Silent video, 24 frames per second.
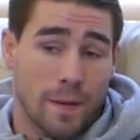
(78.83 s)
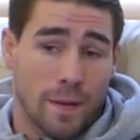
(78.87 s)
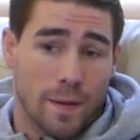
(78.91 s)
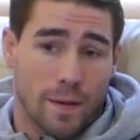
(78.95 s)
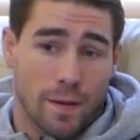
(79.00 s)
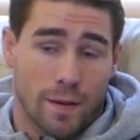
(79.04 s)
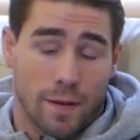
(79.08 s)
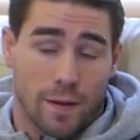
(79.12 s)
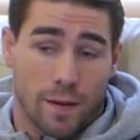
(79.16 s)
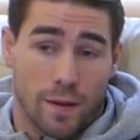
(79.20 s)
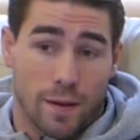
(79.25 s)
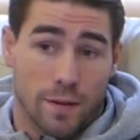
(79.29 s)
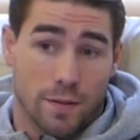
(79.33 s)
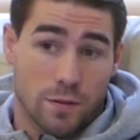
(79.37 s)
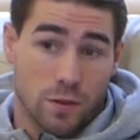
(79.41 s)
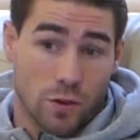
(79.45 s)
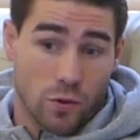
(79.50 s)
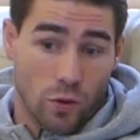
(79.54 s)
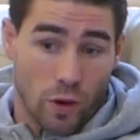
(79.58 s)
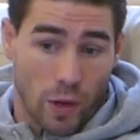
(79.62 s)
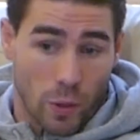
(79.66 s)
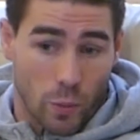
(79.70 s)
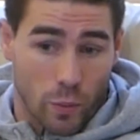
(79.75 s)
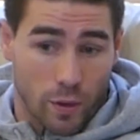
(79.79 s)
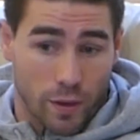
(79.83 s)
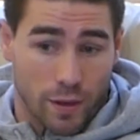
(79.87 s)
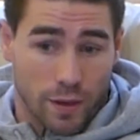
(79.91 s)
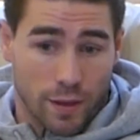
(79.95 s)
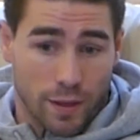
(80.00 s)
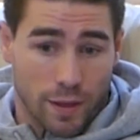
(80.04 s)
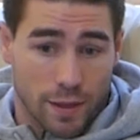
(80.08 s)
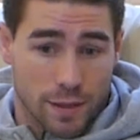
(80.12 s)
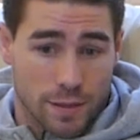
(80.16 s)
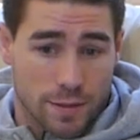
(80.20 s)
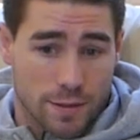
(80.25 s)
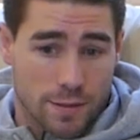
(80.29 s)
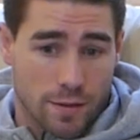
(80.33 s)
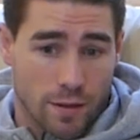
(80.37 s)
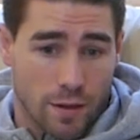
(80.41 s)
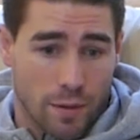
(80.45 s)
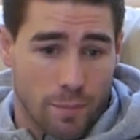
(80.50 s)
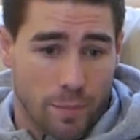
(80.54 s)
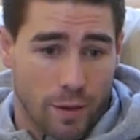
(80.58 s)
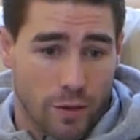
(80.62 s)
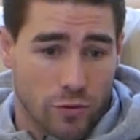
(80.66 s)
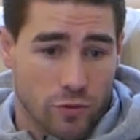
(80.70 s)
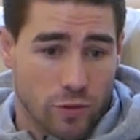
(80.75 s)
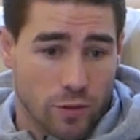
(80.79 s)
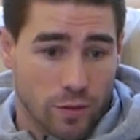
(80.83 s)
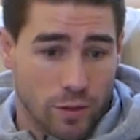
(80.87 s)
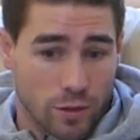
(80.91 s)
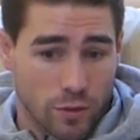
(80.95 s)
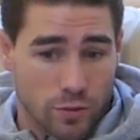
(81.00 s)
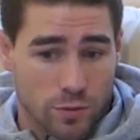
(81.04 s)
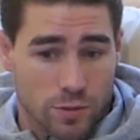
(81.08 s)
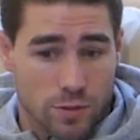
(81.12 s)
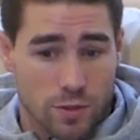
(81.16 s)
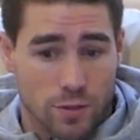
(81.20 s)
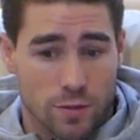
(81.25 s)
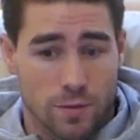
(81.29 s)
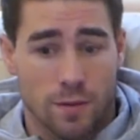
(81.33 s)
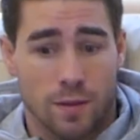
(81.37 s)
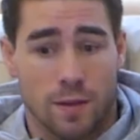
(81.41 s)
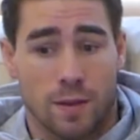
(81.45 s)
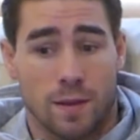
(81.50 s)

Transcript: He's a great win against Patrick Nielsen.